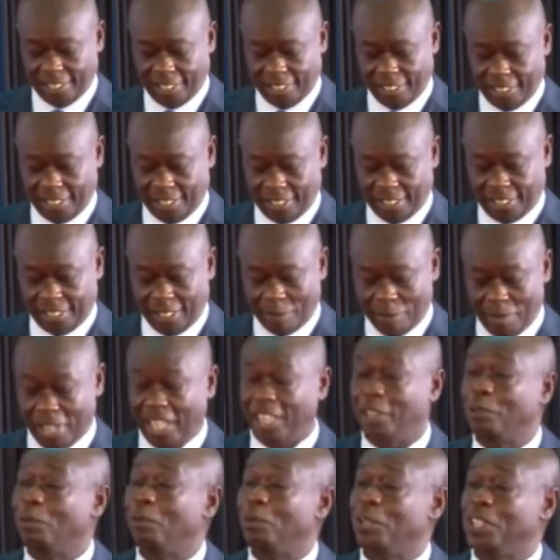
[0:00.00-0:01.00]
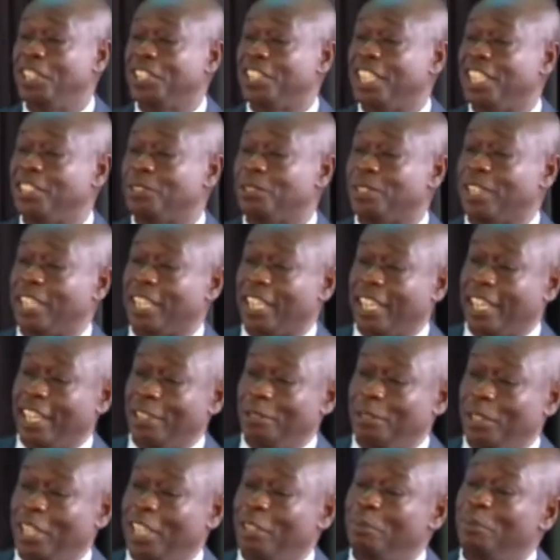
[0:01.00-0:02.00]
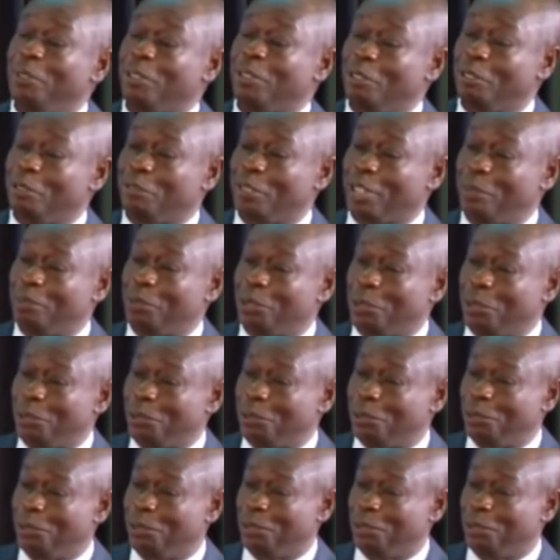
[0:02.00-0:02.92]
as a man who listens to the ground, let me confirm to you,